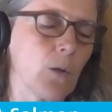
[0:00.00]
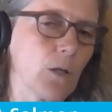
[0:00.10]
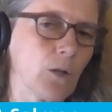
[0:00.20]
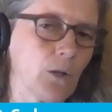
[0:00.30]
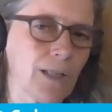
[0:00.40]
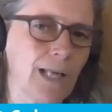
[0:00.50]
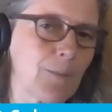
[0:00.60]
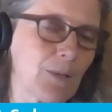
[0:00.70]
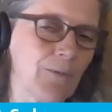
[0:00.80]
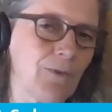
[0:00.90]
longer a
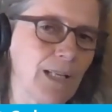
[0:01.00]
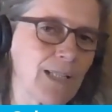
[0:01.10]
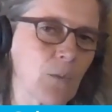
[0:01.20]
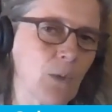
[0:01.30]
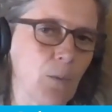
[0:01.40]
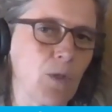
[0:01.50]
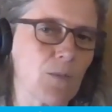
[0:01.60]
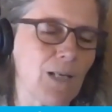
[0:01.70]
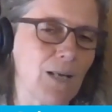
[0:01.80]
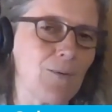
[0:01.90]
capital invest the way it was
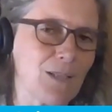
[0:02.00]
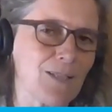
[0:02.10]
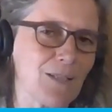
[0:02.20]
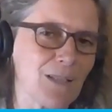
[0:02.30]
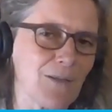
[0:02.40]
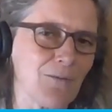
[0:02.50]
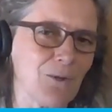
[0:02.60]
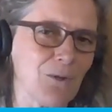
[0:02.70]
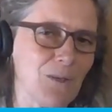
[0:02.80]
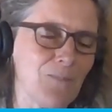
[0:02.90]
when I was consulting
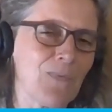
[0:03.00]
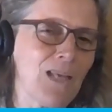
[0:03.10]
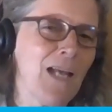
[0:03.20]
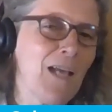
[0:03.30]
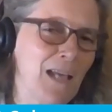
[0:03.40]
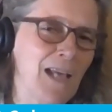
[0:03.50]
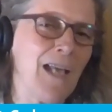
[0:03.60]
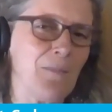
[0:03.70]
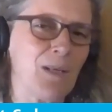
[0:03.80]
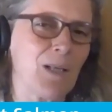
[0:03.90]
for them.
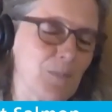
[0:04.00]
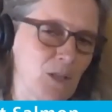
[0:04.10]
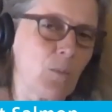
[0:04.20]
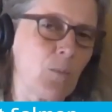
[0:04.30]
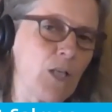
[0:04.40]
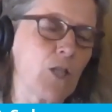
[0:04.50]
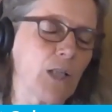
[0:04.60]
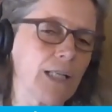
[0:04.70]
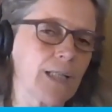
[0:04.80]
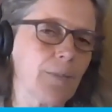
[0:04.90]
It becomes an
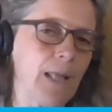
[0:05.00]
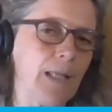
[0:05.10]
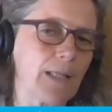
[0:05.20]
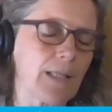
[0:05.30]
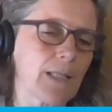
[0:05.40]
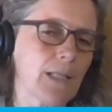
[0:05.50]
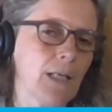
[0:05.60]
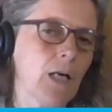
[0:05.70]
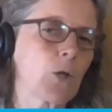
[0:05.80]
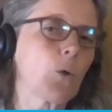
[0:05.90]
operational expense.
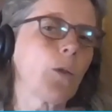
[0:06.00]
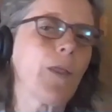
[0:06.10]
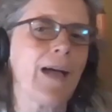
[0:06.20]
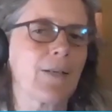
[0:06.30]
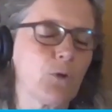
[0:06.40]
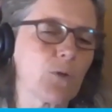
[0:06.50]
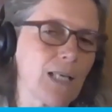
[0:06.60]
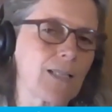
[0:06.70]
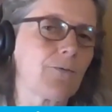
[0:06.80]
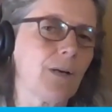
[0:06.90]
And all of that, of course,
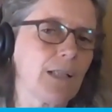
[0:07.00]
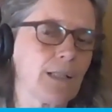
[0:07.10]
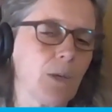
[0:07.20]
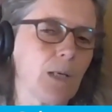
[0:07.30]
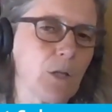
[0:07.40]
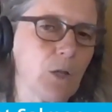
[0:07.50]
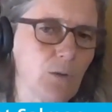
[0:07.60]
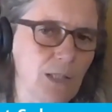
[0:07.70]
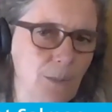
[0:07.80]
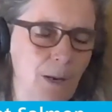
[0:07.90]
has to find its way into
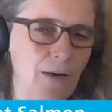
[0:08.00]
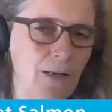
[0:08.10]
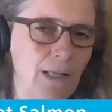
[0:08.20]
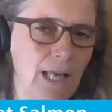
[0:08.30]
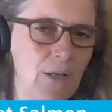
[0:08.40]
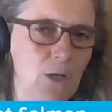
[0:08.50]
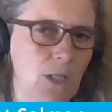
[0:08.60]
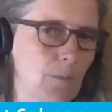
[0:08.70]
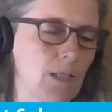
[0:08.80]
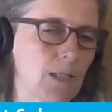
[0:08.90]
universal parallel
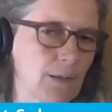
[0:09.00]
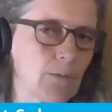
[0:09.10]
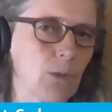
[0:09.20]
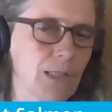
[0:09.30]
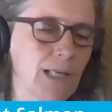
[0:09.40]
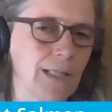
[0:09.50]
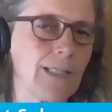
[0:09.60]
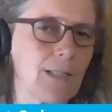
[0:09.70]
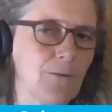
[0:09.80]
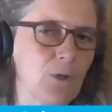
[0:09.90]
accounting, because we're saying this
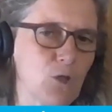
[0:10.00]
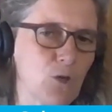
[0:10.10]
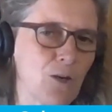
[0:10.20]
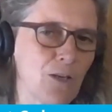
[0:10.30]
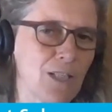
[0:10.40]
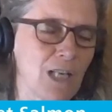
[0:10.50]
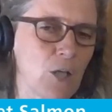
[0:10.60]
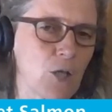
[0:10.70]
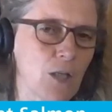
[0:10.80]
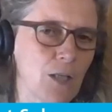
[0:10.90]
is the future
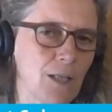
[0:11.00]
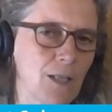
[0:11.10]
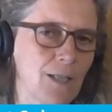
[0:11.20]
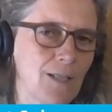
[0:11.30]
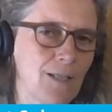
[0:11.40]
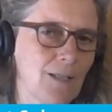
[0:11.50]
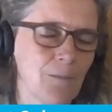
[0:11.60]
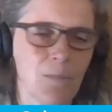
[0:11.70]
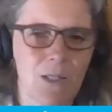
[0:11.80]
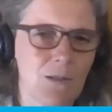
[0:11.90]
architecture,
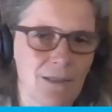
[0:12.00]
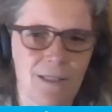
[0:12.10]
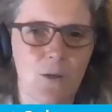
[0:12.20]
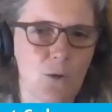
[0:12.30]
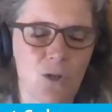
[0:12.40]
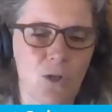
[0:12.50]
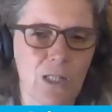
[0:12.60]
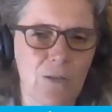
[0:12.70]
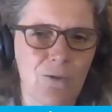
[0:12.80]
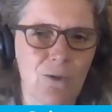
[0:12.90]
but there's no good
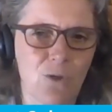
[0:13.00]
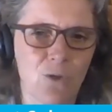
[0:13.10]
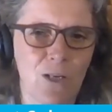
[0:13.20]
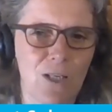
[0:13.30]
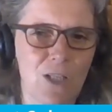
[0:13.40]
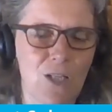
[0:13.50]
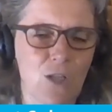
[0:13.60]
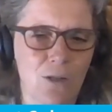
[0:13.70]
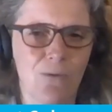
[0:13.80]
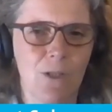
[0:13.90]
doing a future
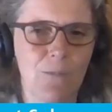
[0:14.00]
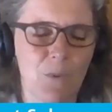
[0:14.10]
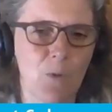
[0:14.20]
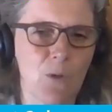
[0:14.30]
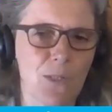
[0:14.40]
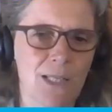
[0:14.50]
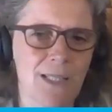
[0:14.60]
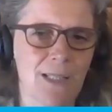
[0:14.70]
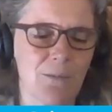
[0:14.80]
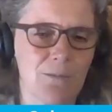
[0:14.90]
architecture for the process
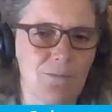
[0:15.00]
that